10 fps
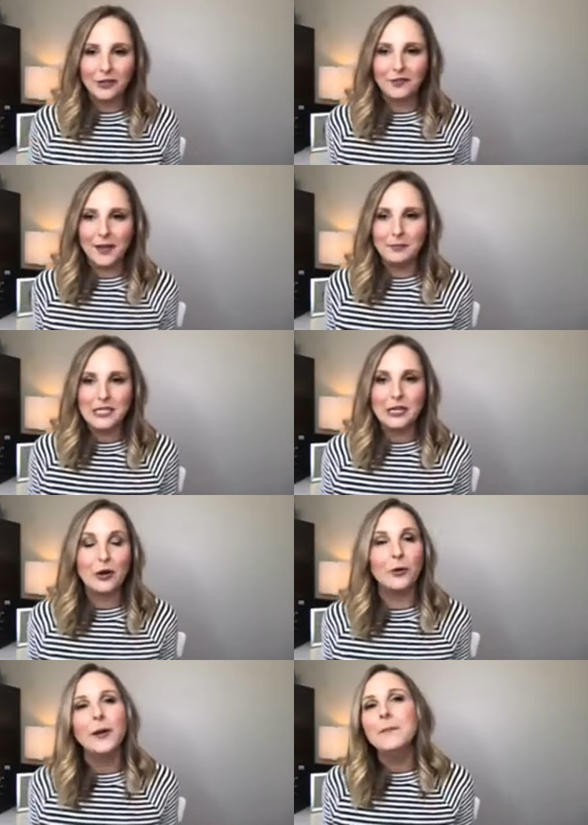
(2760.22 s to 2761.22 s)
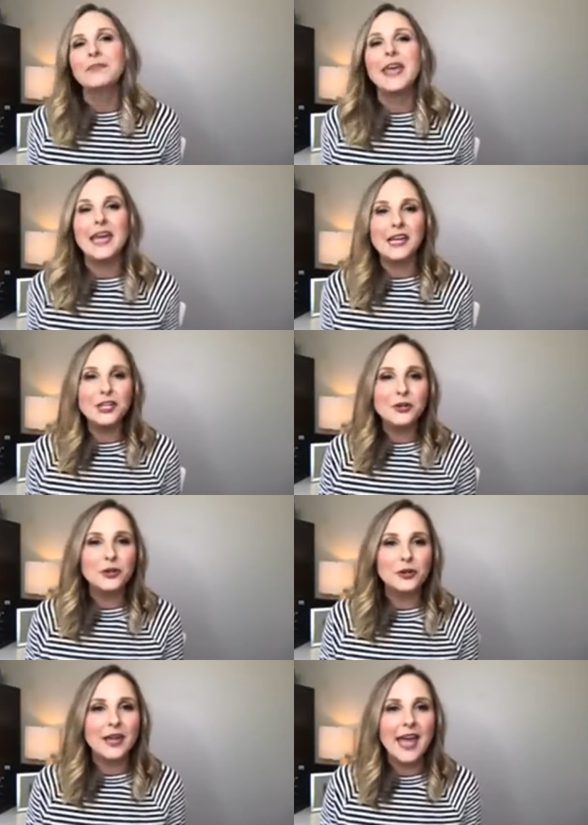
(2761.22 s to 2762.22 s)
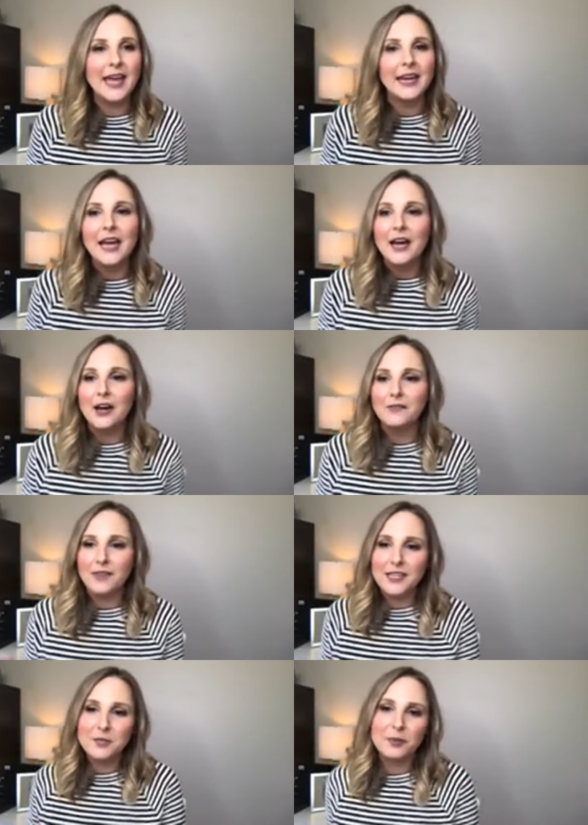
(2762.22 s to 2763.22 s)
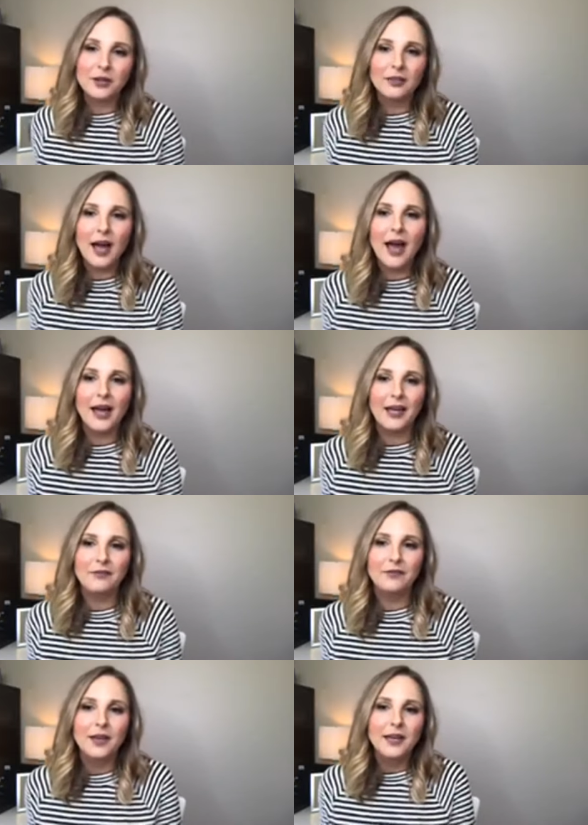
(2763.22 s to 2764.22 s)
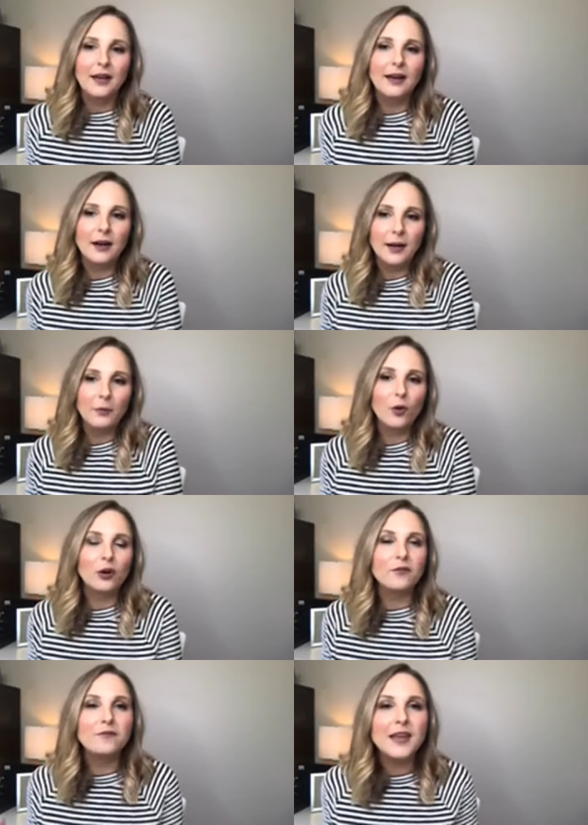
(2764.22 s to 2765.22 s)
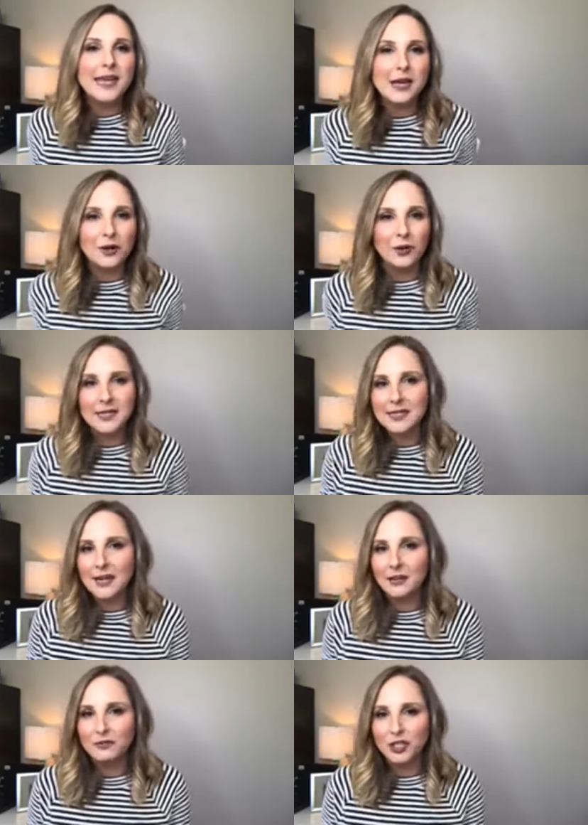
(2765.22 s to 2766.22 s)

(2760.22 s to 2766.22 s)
of them. So can you create a Facebook Live or a video instead of